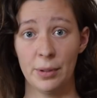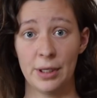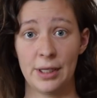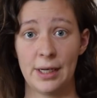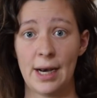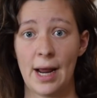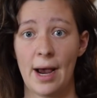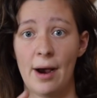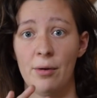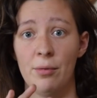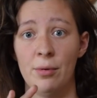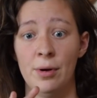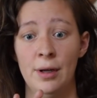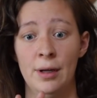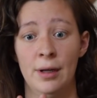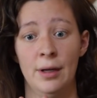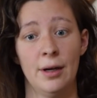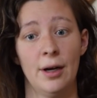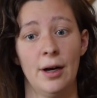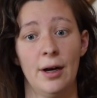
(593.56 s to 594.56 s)
now
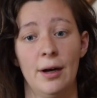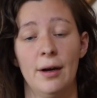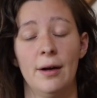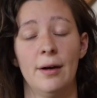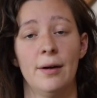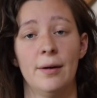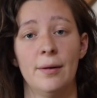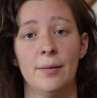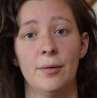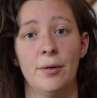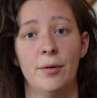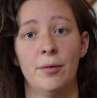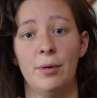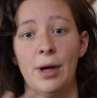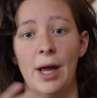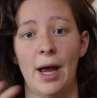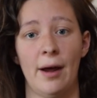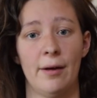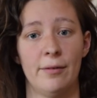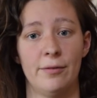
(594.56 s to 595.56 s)

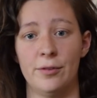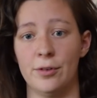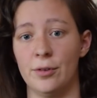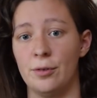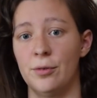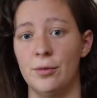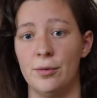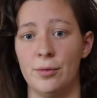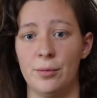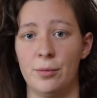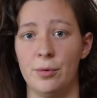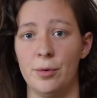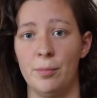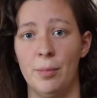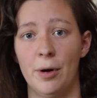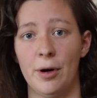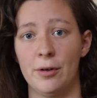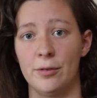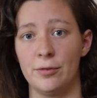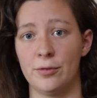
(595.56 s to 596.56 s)
we're
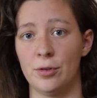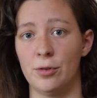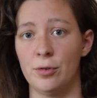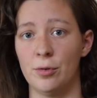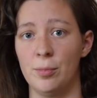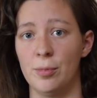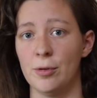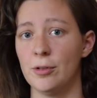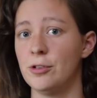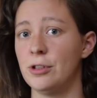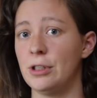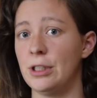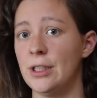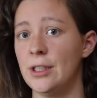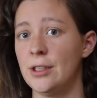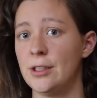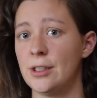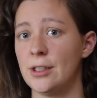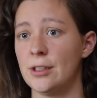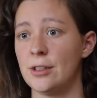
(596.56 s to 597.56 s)
part of the whole
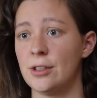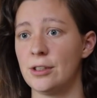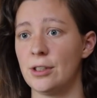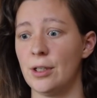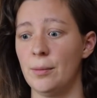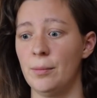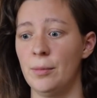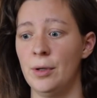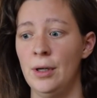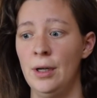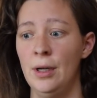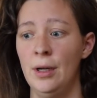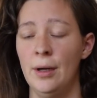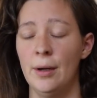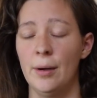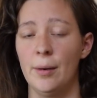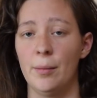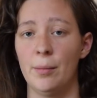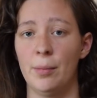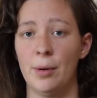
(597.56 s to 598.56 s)
Portuguese system,
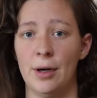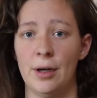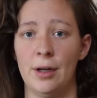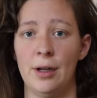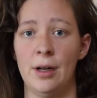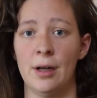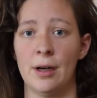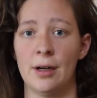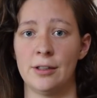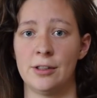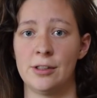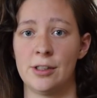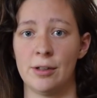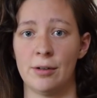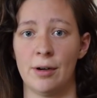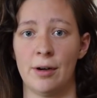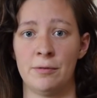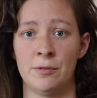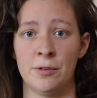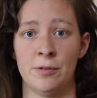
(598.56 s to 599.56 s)
but I still
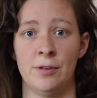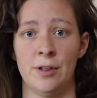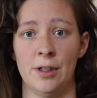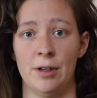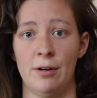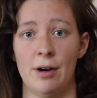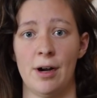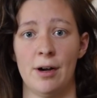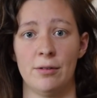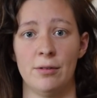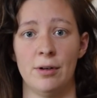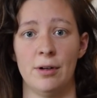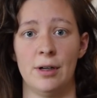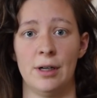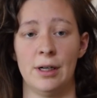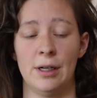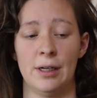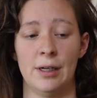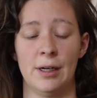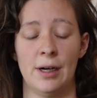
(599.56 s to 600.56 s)
have to figure out
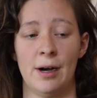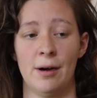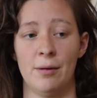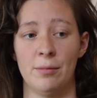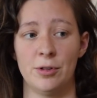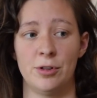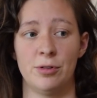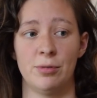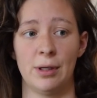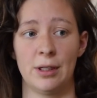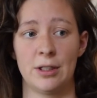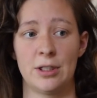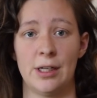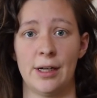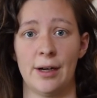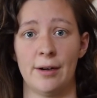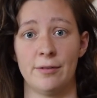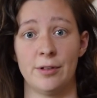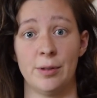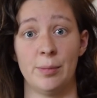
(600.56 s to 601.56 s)
how much we actually
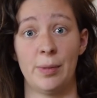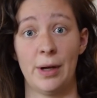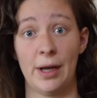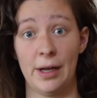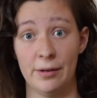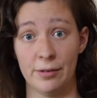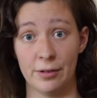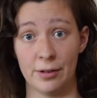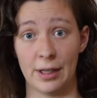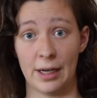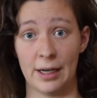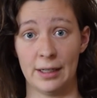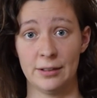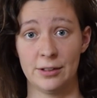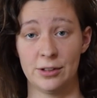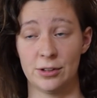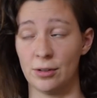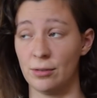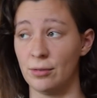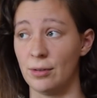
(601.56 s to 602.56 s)
have to pay for that.
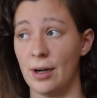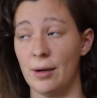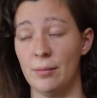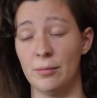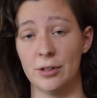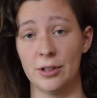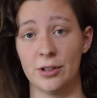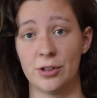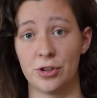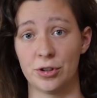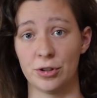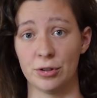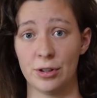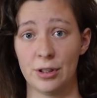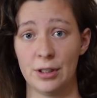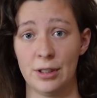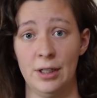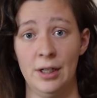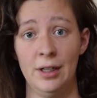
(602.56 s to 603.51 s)
So I'm not sure.